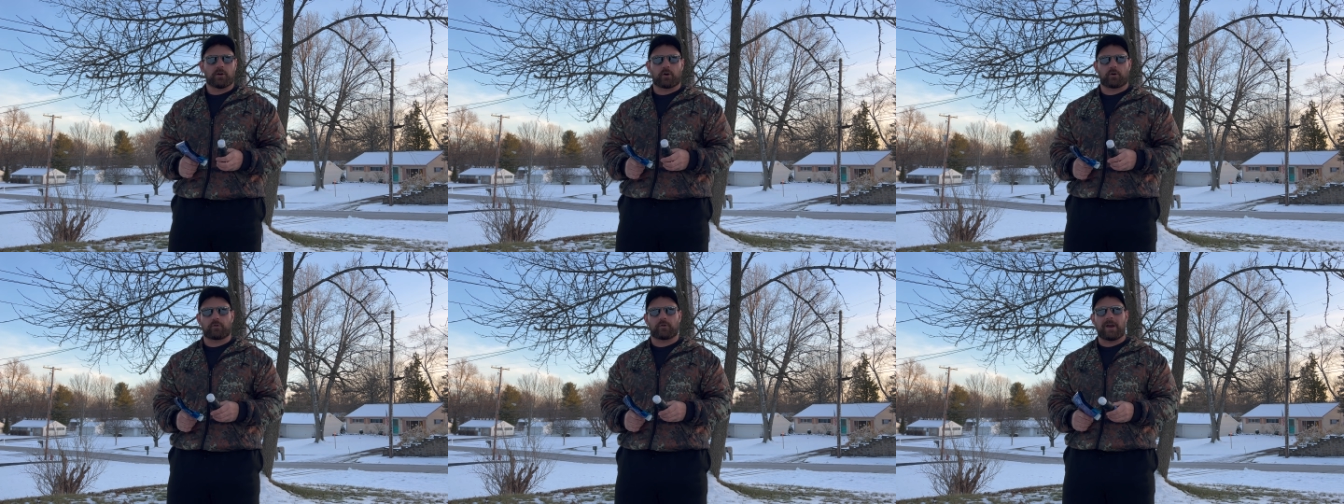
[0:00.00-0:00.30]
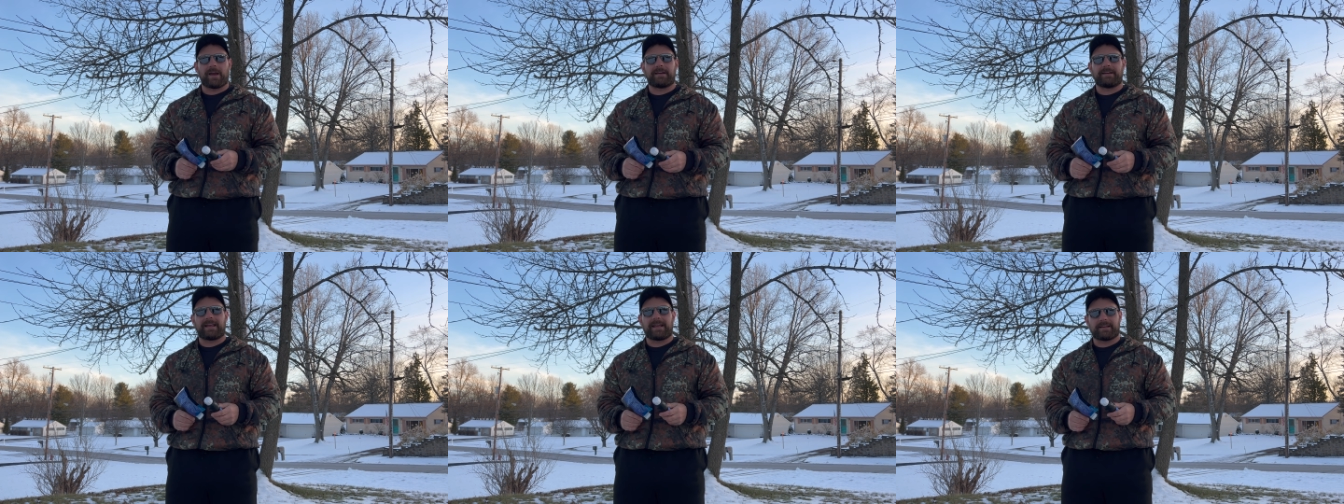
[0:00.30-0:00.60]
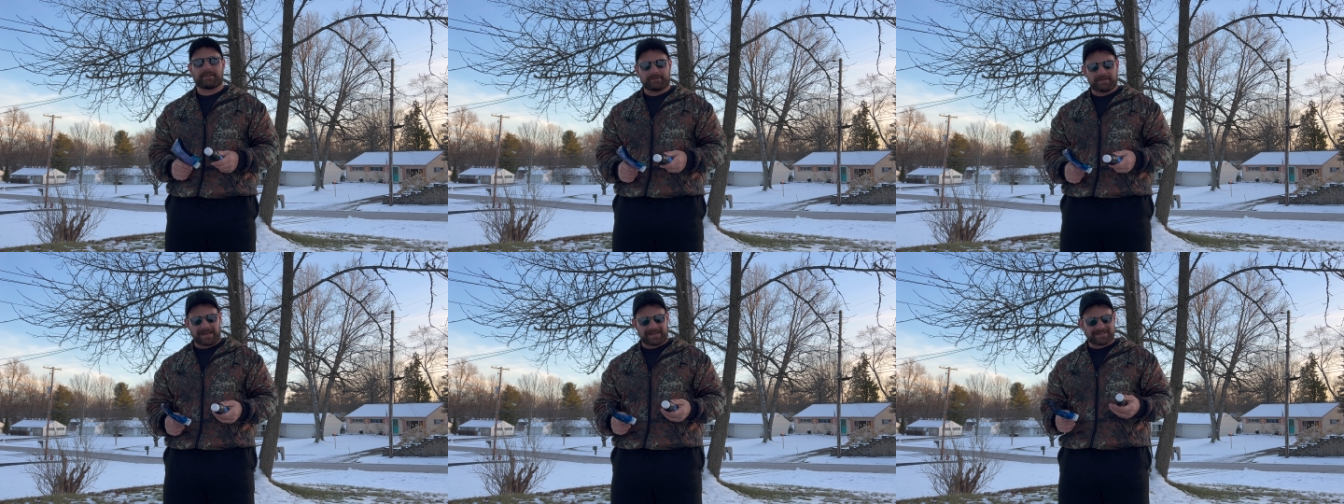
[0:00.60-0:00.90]
All right,
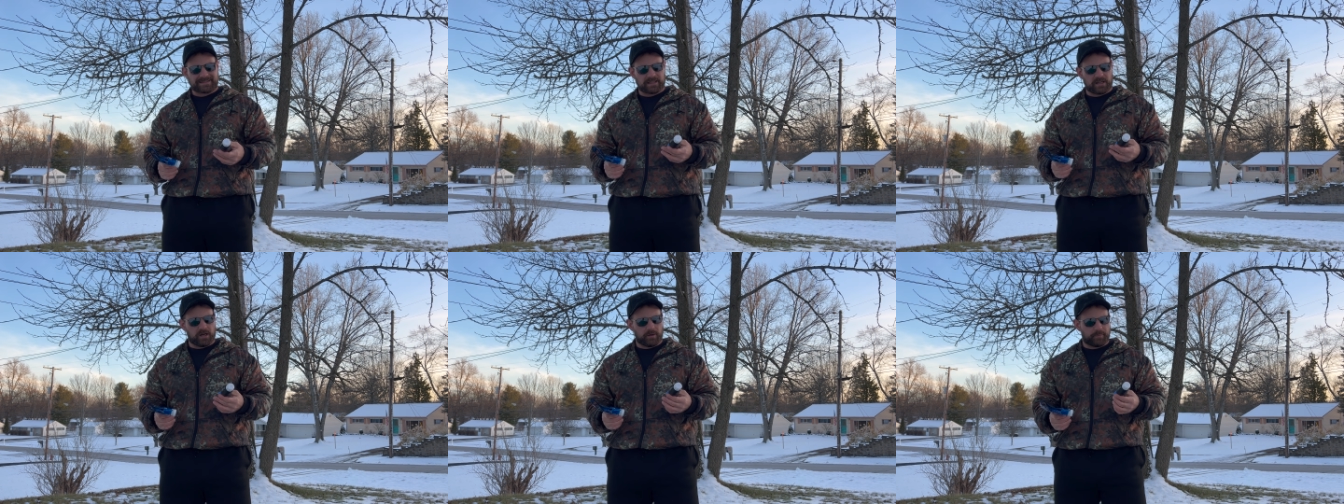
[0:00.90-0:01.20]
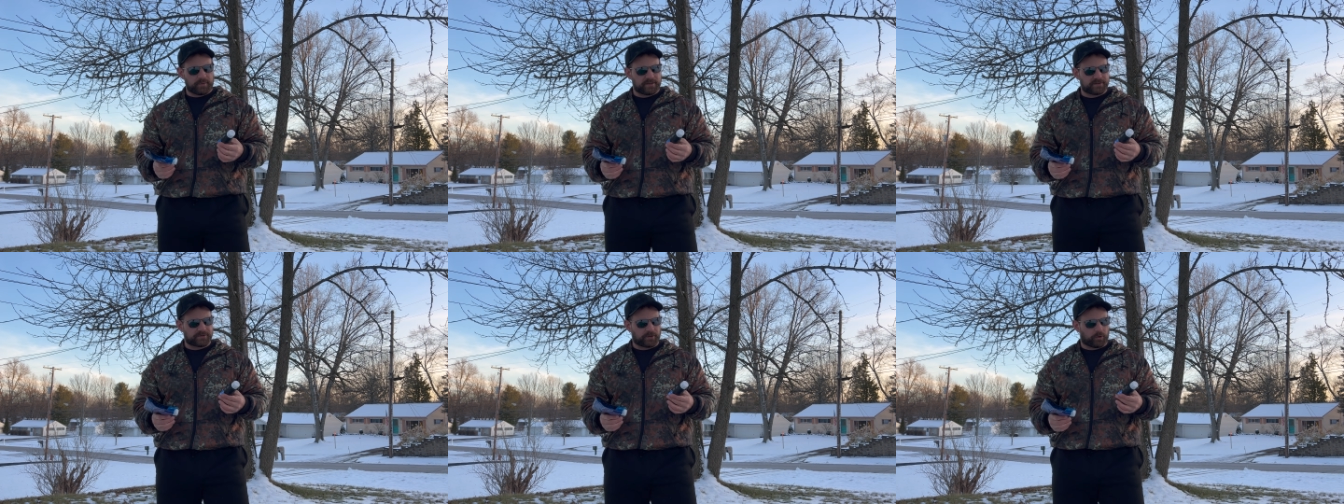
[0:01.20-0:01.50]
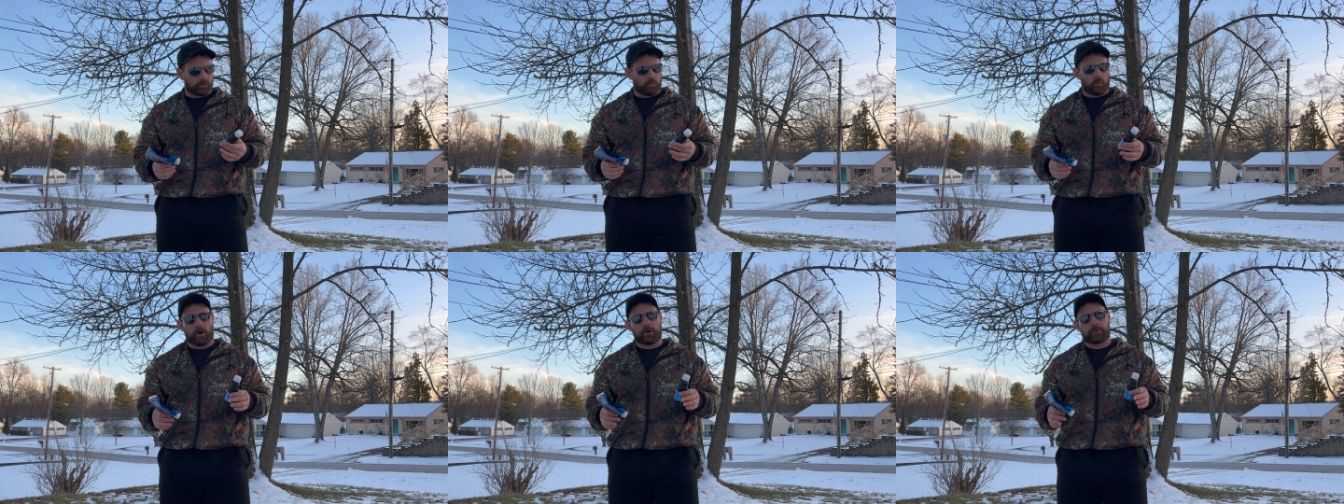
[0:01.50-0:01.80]
and next up is
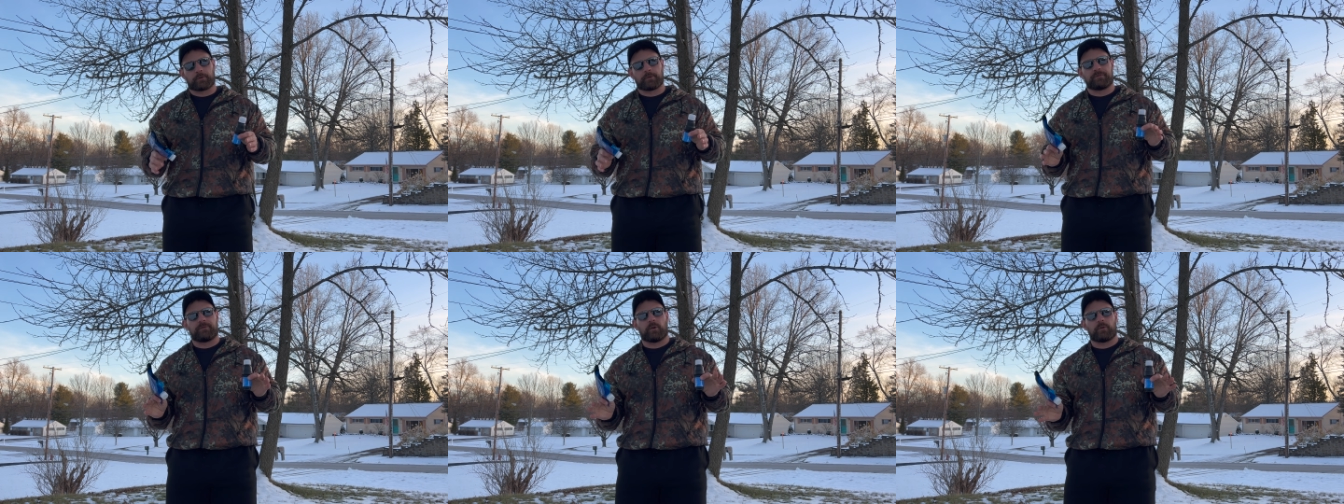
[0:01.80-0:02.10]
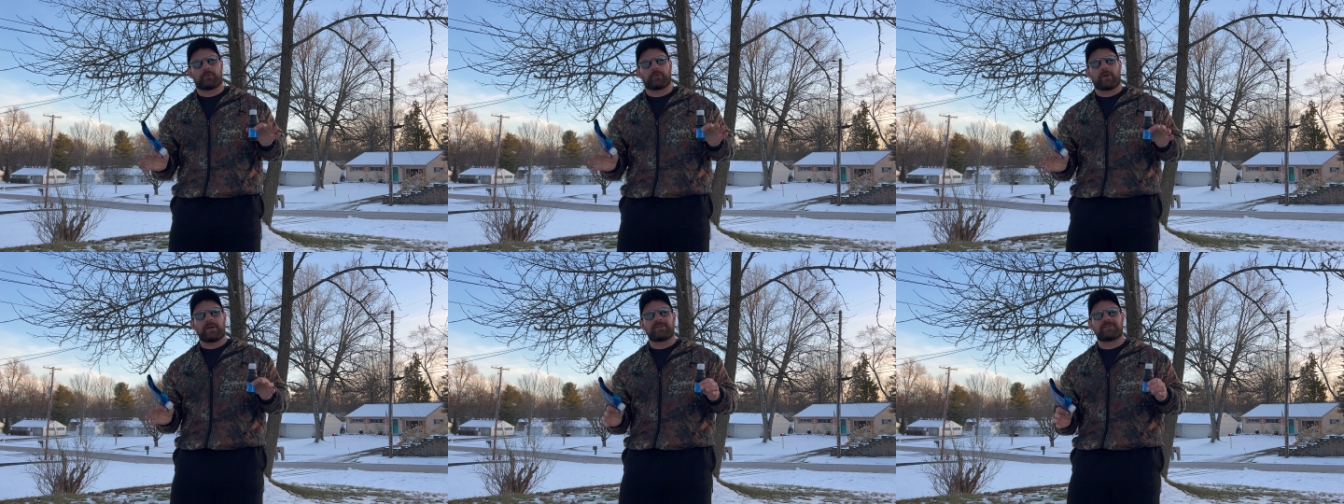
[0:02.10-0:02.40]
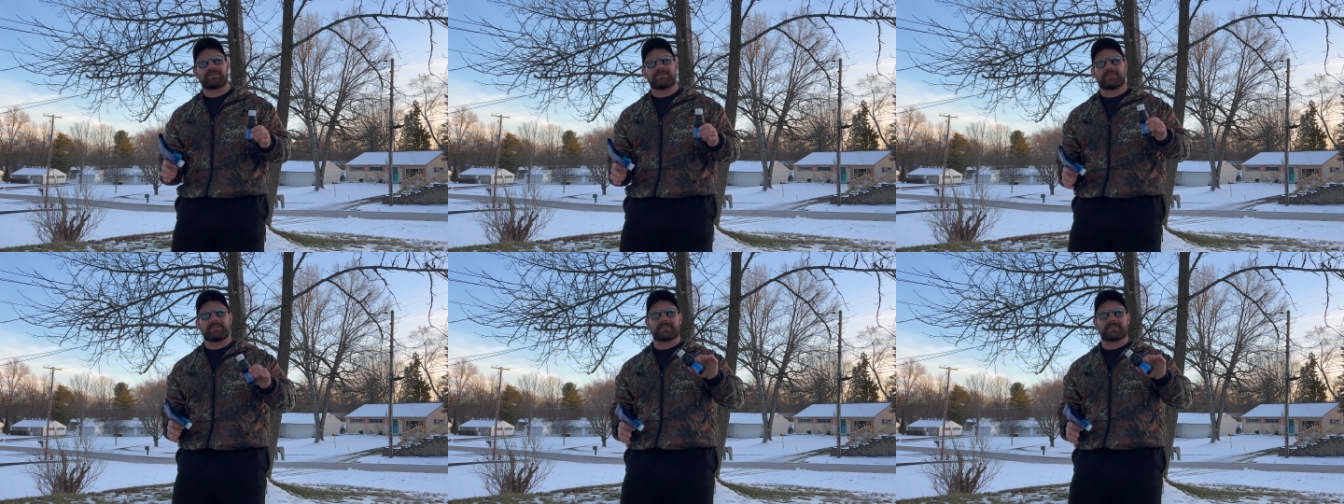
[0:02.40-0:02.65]
our water filtration.